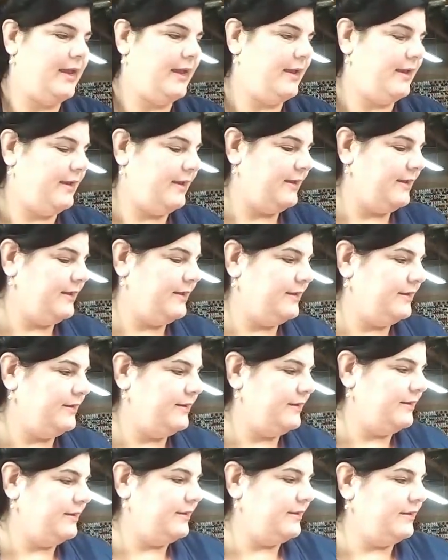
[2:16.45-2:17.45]

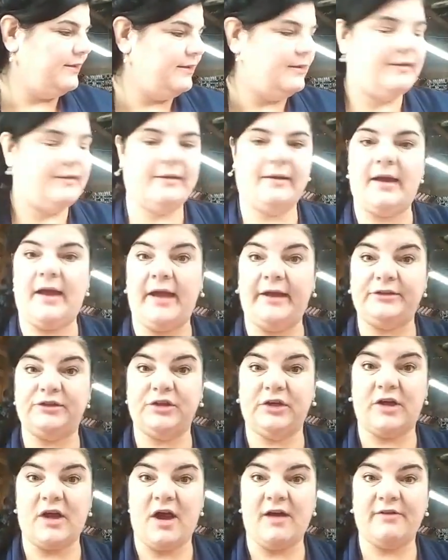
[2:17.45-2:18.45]
and I
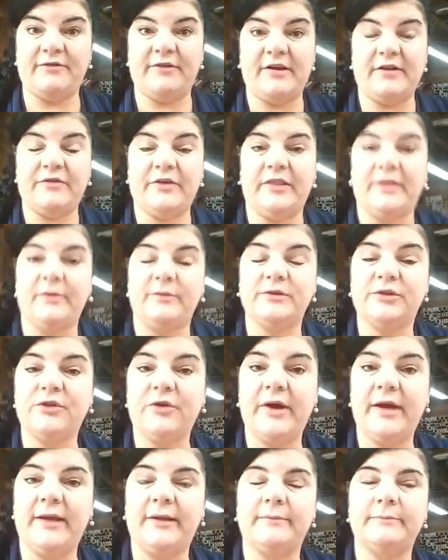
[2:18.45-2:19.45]
took off and everything was
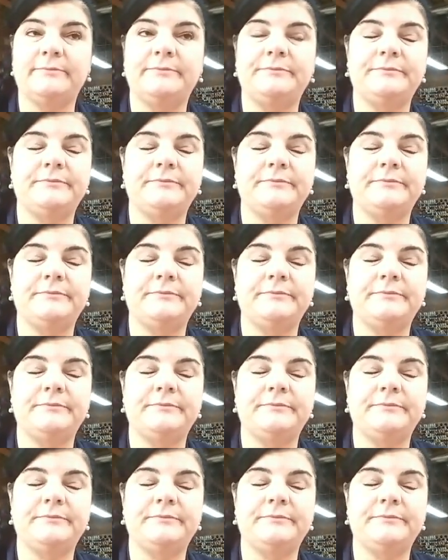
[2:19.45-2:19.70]
great.